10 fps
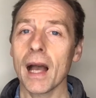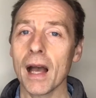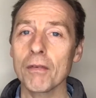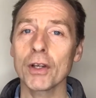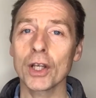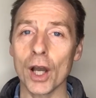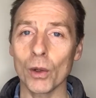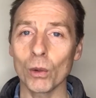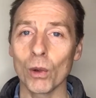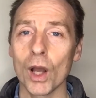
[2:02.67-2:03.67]
have a
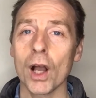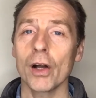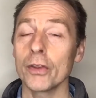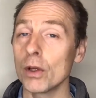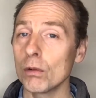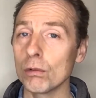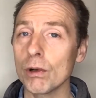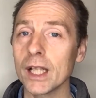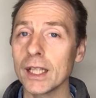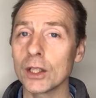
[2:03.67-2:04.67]
go on the
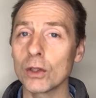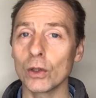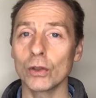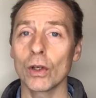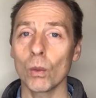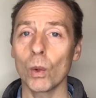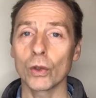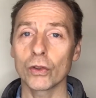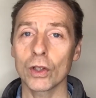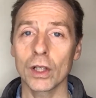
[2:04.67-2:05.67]
really good
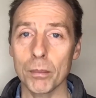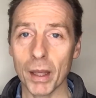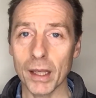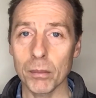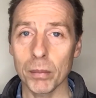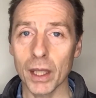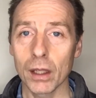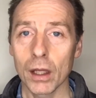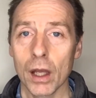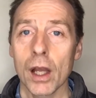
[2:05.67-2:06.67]
watercolor paper.
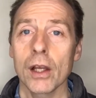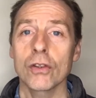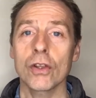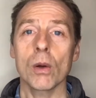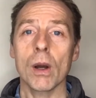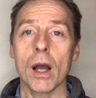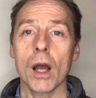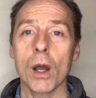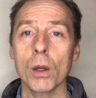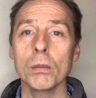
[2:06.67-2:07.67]
So
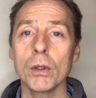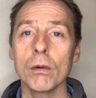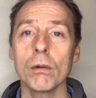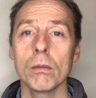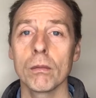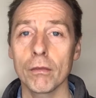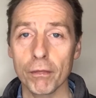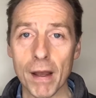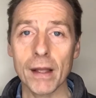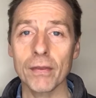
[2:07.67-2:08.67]
I hope you
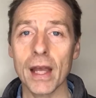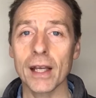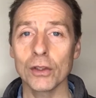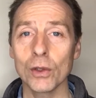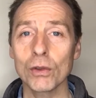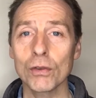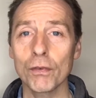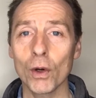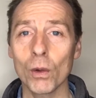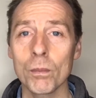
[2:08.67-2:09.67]
found that
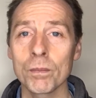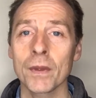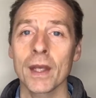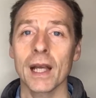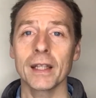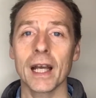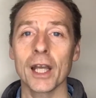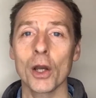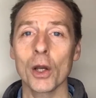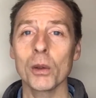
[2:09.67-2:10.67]
useful, and
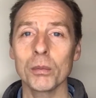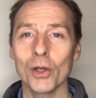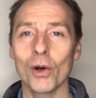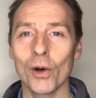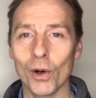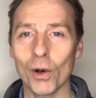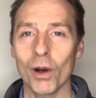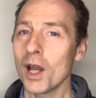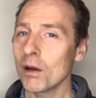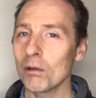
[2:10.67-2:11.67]
I hope you're
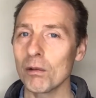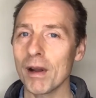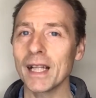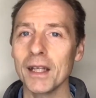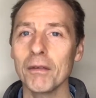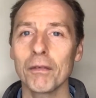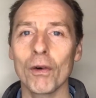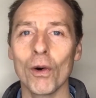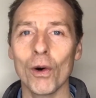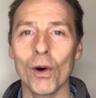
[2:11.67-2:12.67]
ready
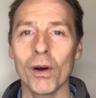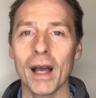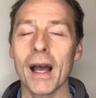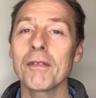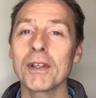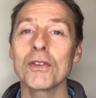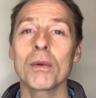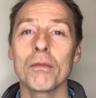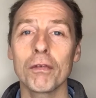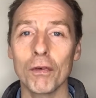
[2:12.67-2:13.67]
for having
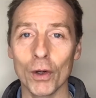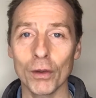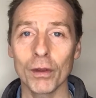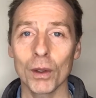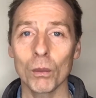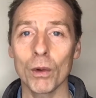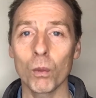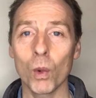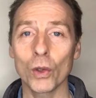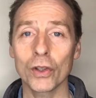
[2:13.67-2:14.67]
some fun with
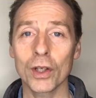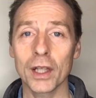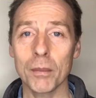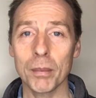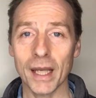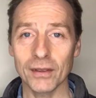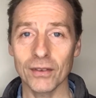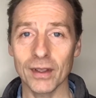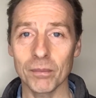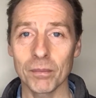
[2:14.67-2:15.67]
watercolor
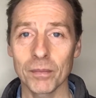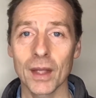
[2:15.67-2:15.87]
painting.